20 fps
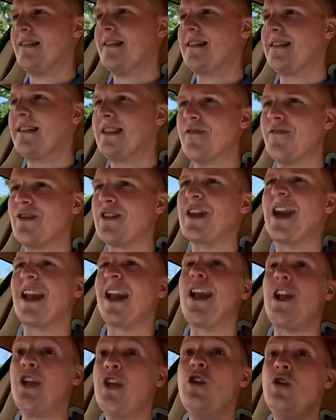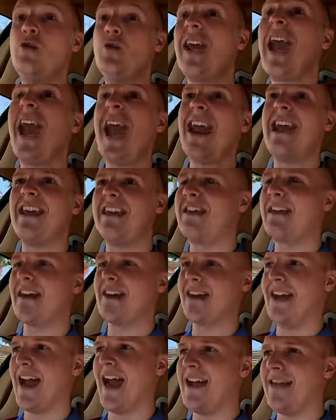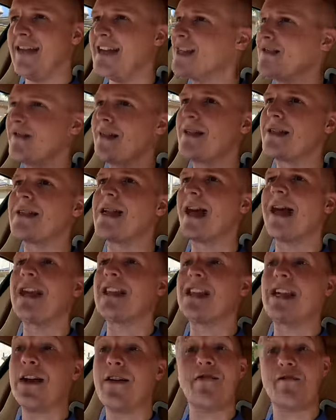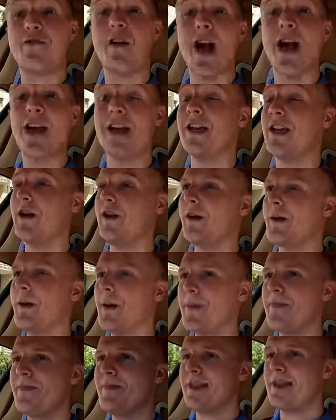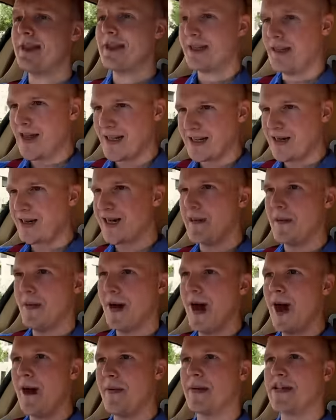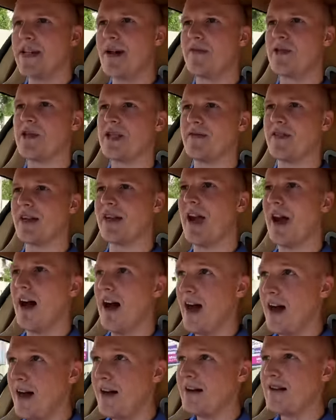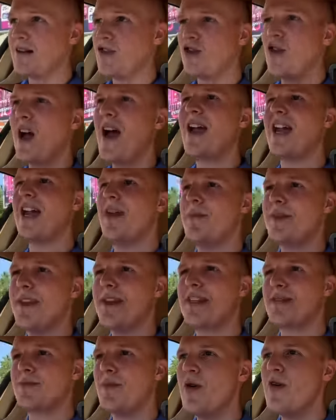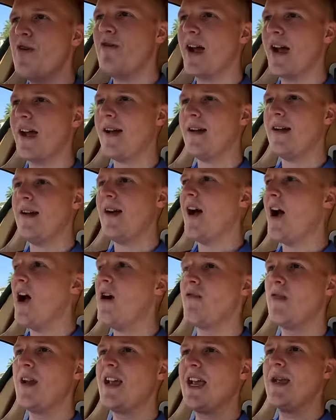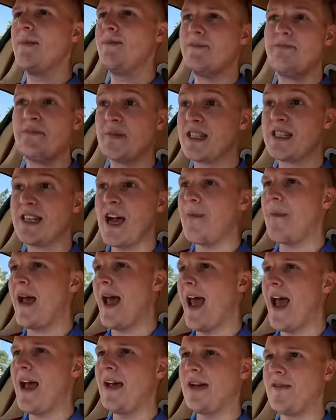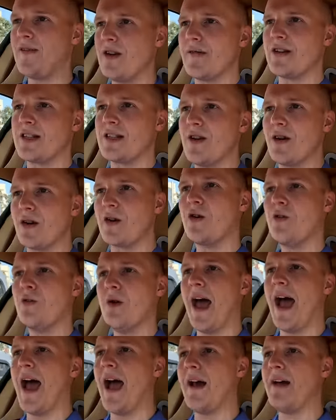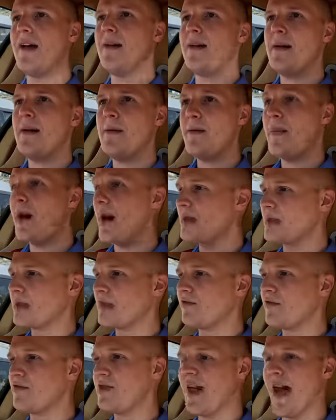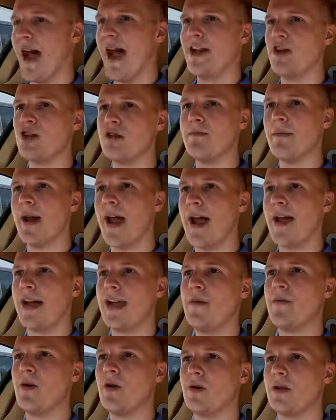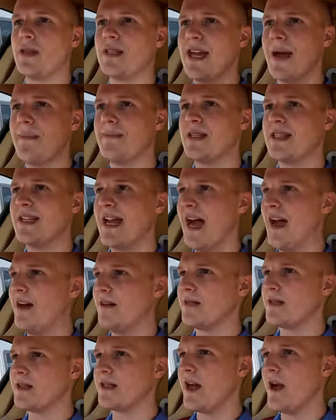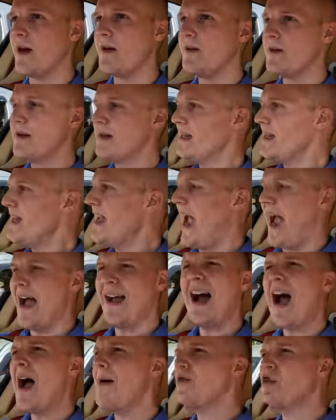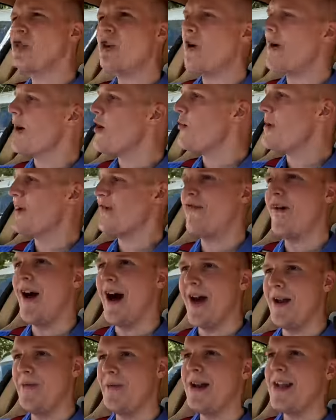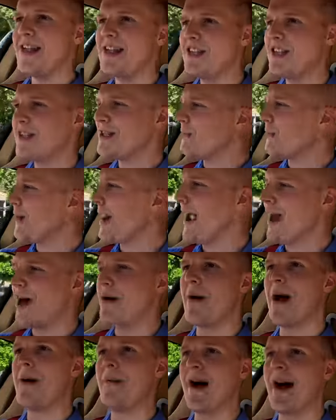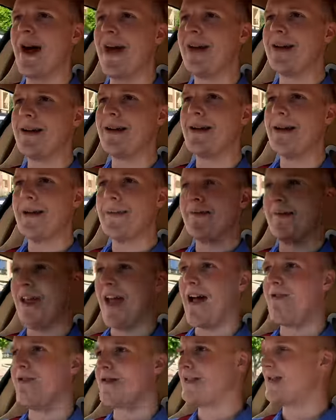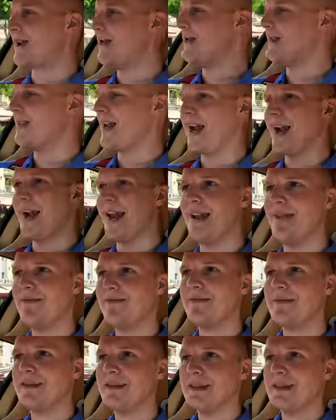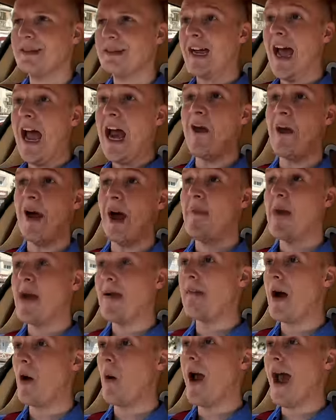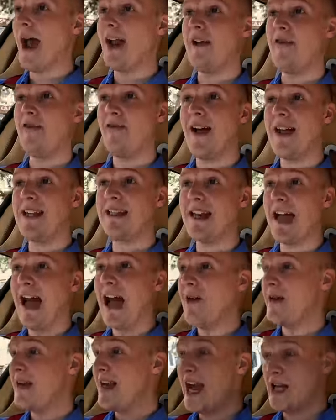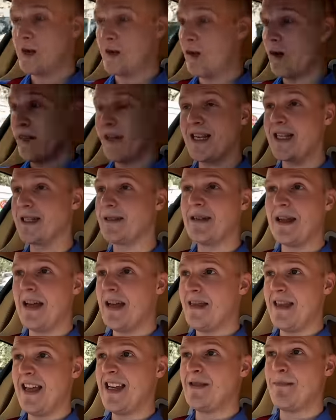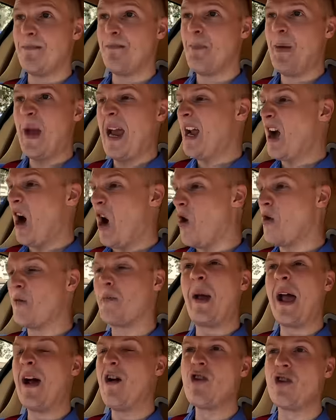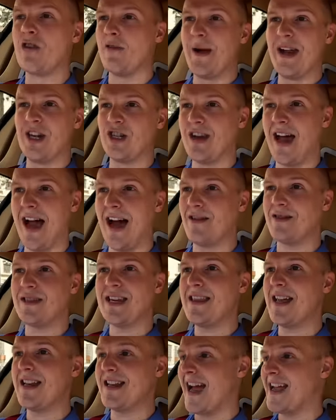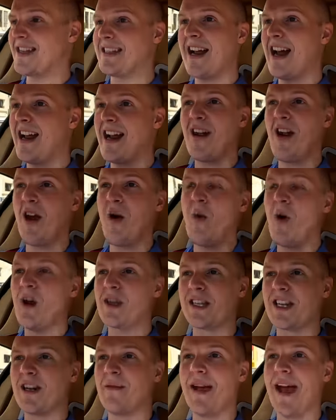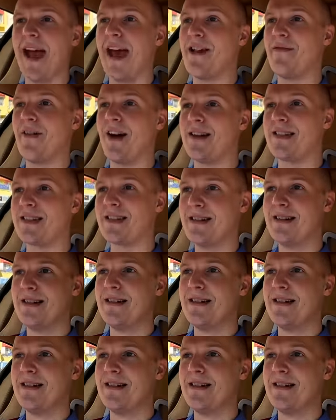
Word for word: It's different to like a UK 38. This feels like it's gonna fry you. So I just gotta keep an eye on the temperatures of the car, try and keep things moving hopefully keep some air, even if it's not cool air, passing through that engine bay and keeping all the temps down. So yeah, I'm sure it will be fine, but it's just playing on my mind ever so slightly. Anyway, I'm making my way out of Fez now, and yes, we've got this, this big old pilgrimage now to the desert. I don't know what's gonna be ahead of us,